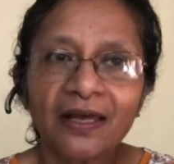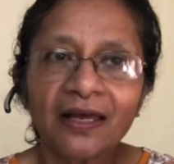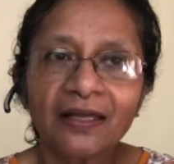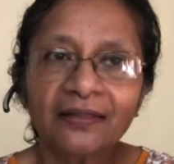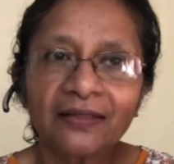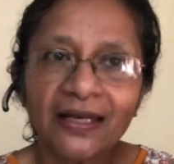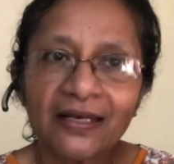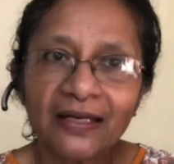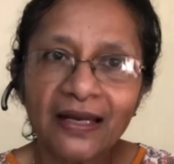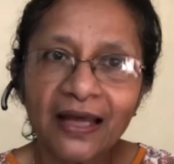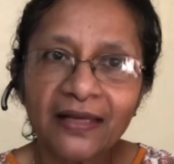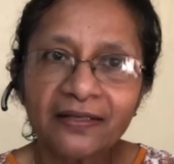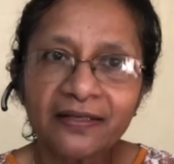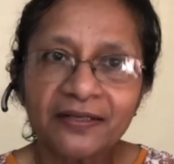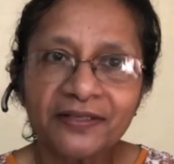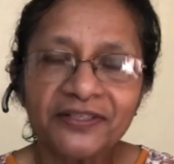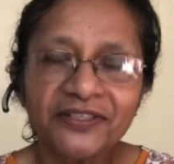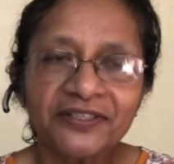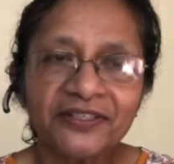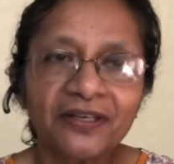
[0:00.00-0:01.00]
then
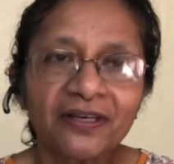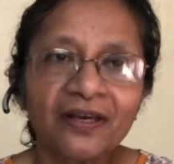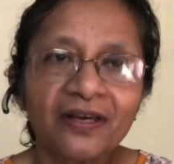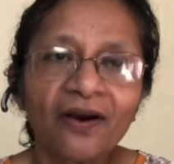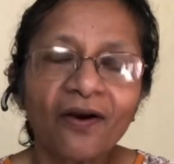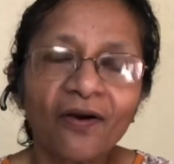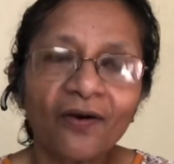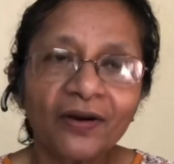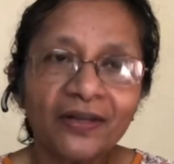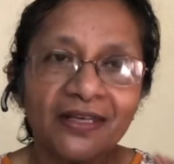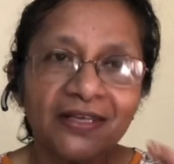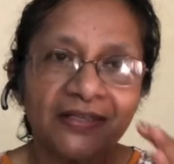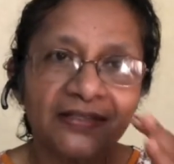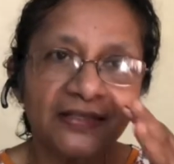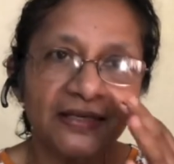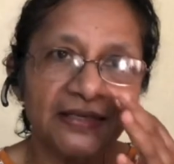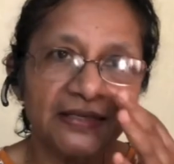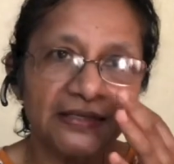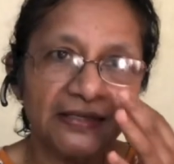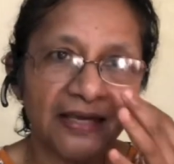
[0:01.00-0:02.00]
lettuce, all these
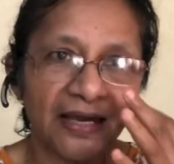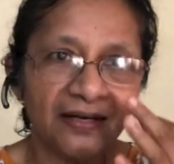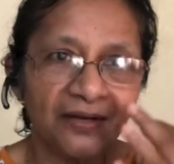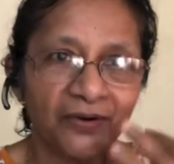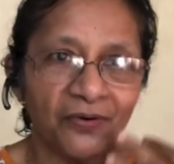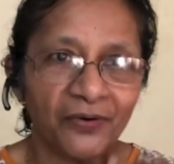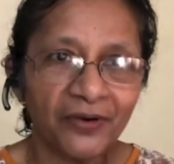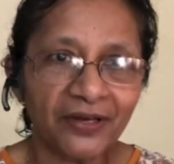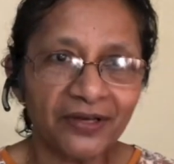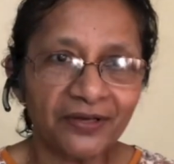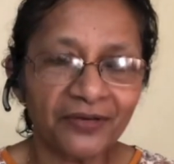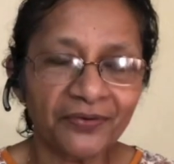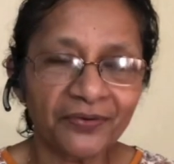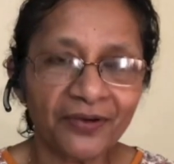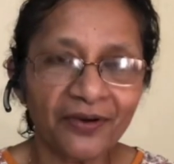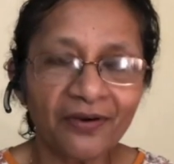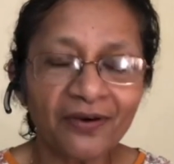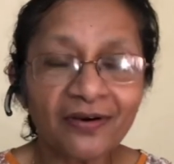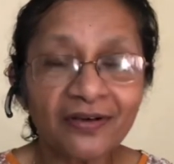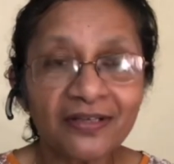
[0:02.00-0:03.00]
things can go into
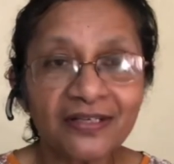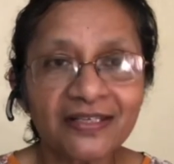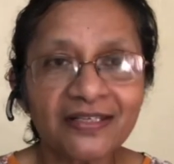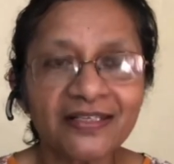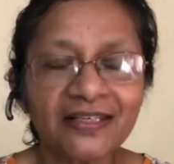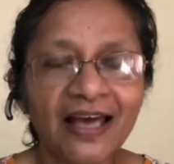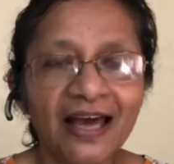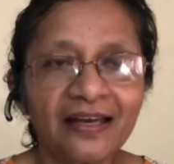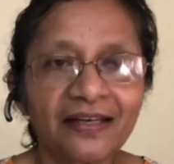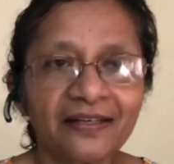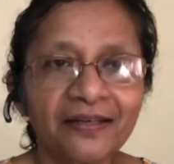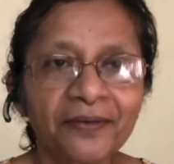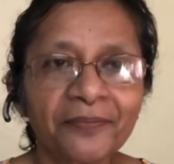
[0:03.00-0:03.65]
your salad.